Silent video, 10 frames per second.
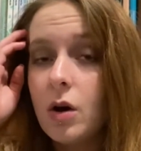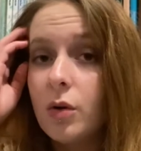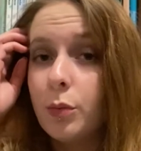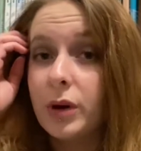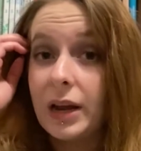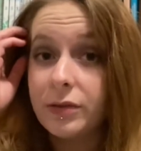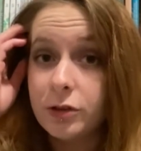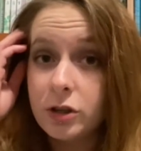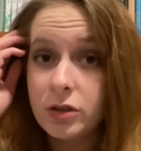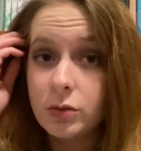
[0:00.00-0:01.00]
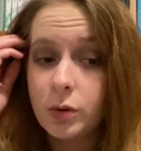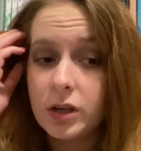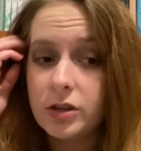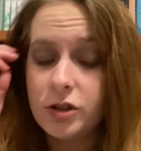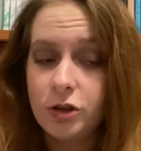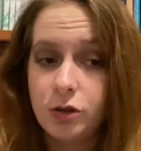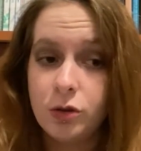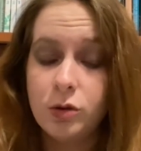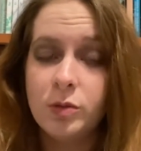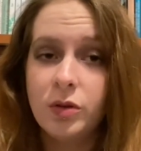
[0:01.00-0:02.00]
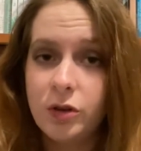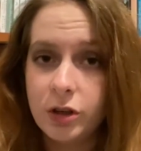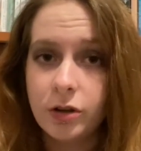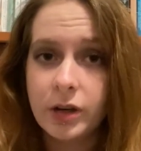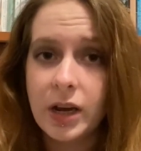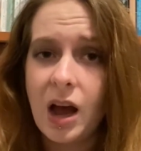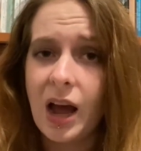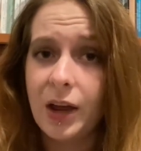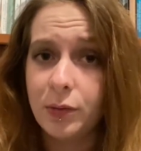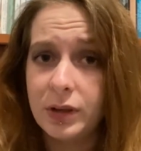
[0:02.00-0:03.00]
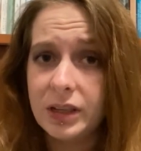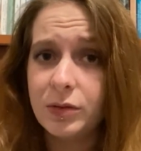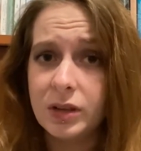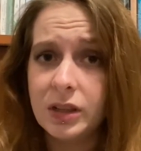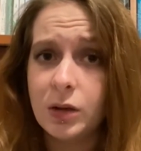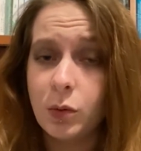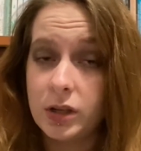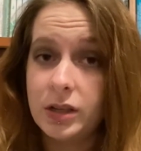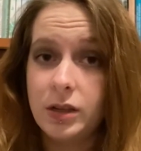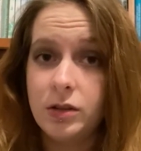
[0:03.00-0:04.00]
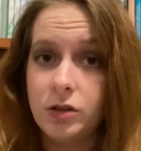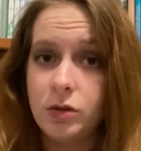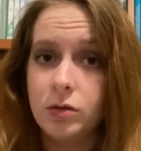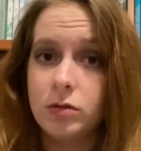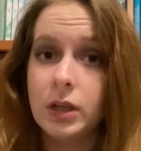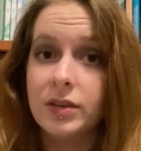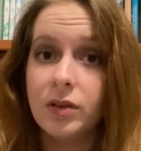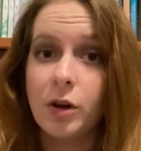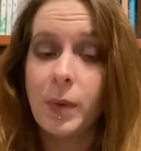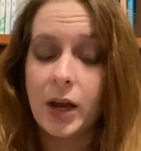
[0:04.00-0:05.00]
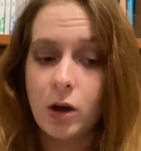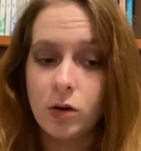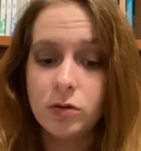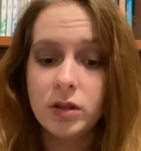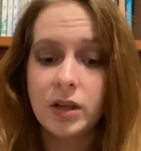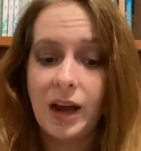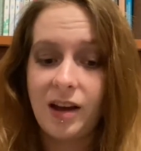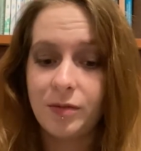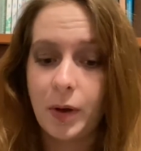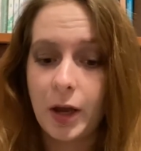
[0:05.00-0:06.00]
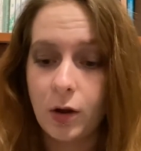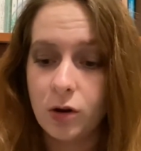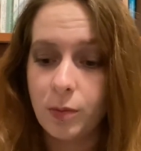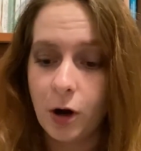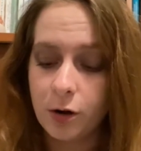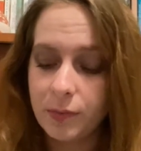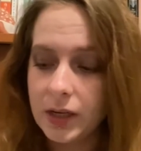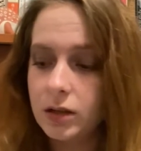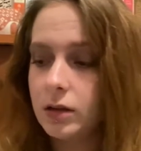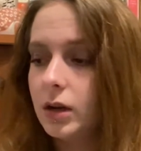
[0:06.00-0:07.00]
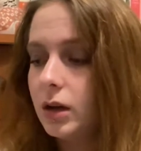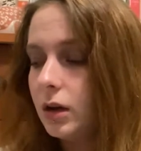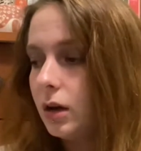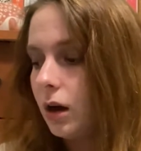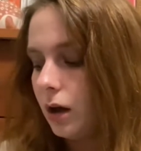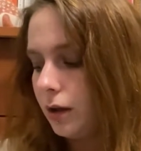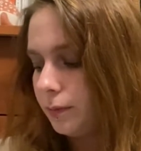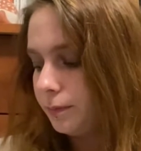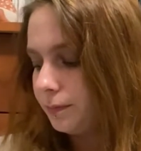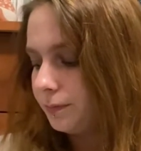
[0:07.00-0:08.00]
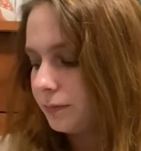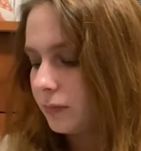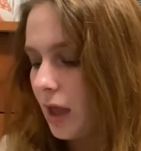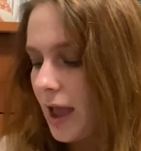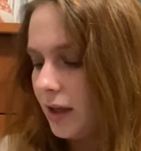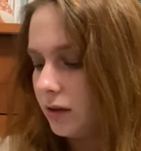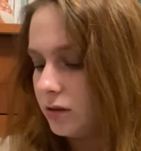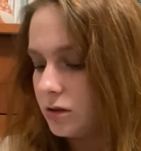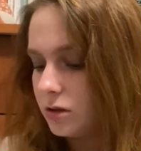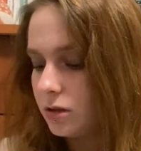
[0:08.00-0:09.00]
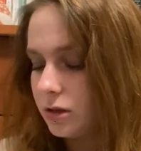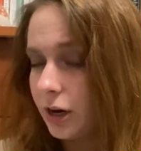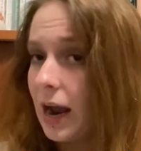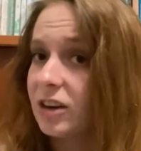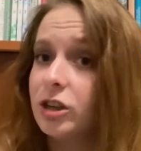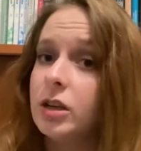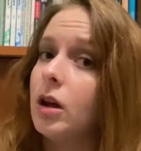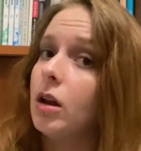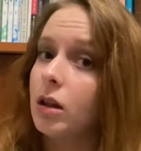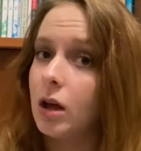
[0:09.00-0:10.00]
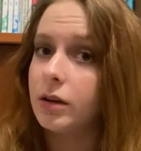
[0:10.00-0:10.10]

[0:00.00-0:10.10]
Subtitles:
when I first wanted to move to Korea, I really wanted to live on my own and have my own apartment. And there are actually not a lot